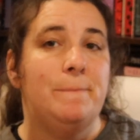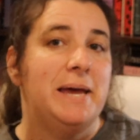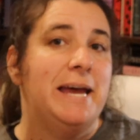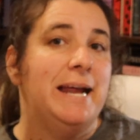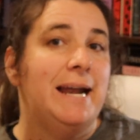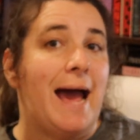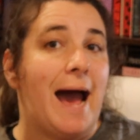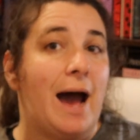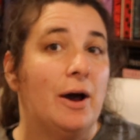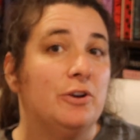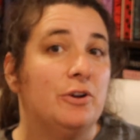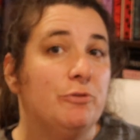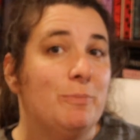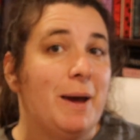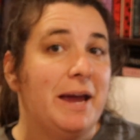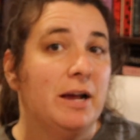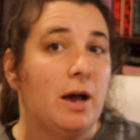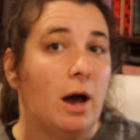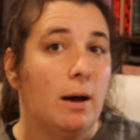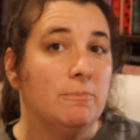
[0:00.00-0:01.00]
bit out of
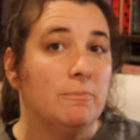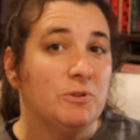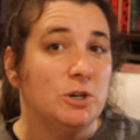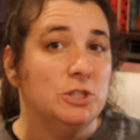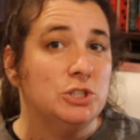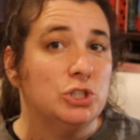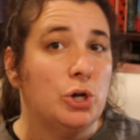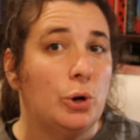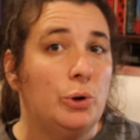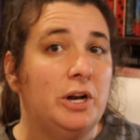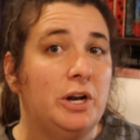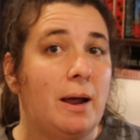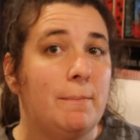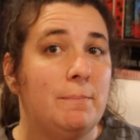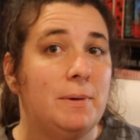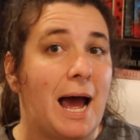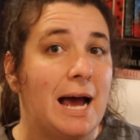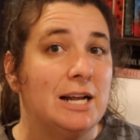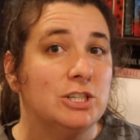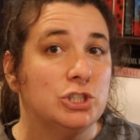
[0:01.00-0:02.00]
my comfort zone and
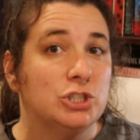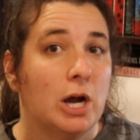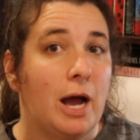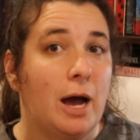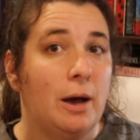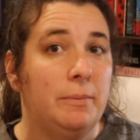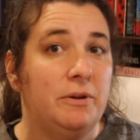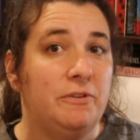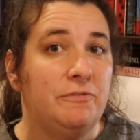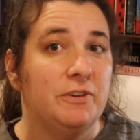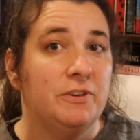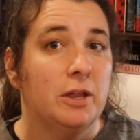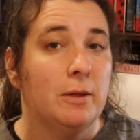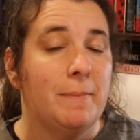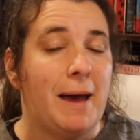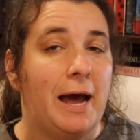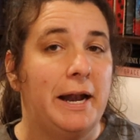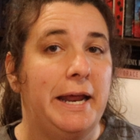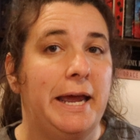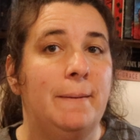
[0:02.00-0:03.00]
I'm not sure how I'm going to feel
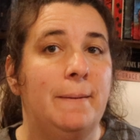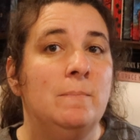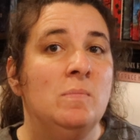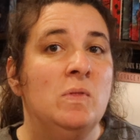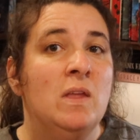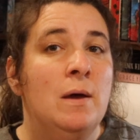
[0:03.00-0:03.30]
about it.